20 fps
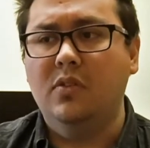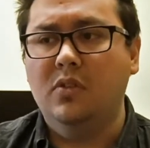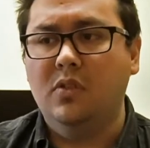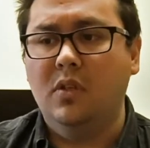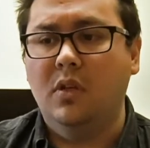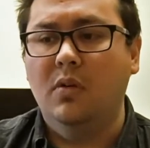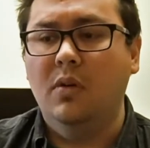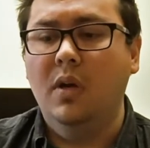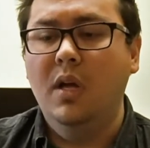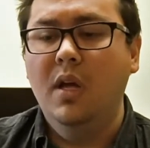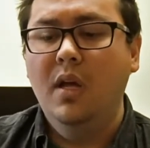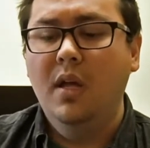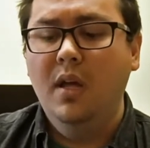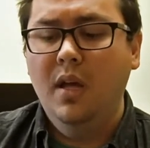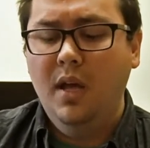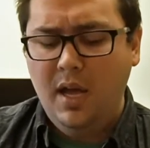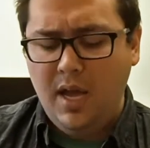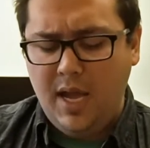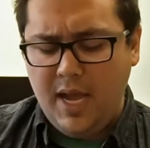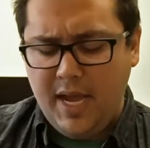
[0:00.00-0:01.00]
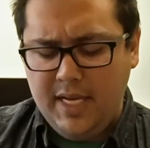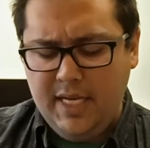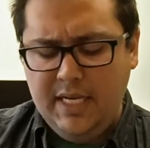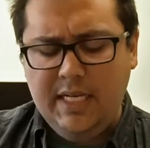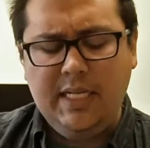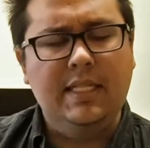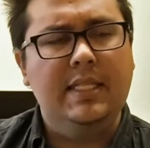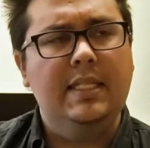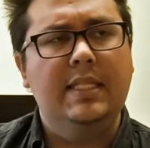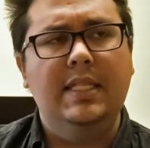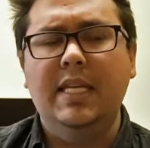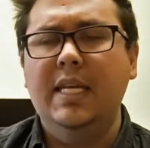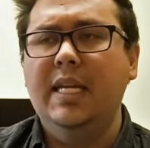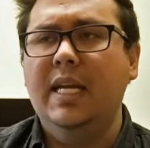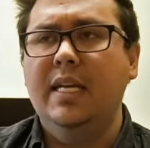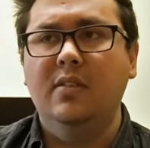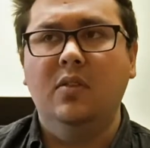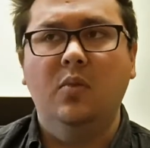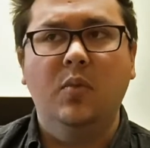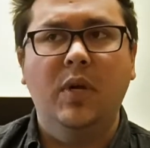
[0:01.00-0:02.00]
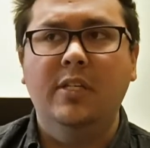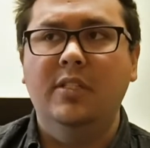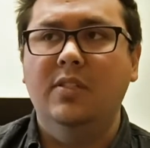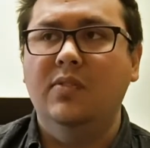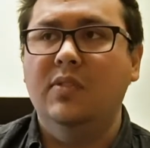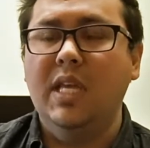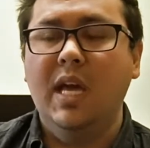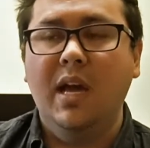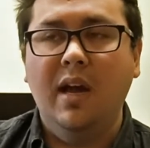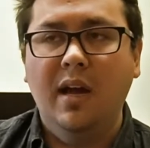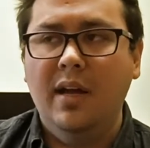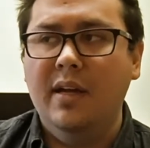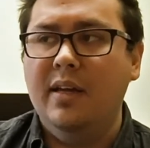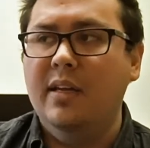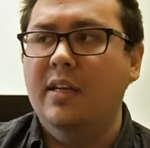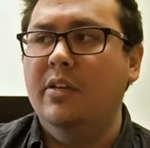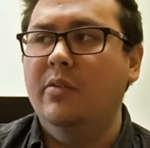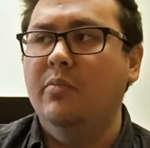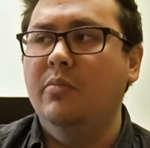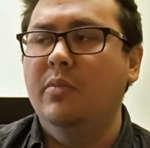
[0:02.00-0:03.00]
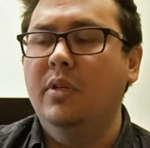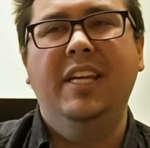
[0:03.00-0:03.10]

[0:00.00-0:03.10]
So I didn't see it as a waste of time.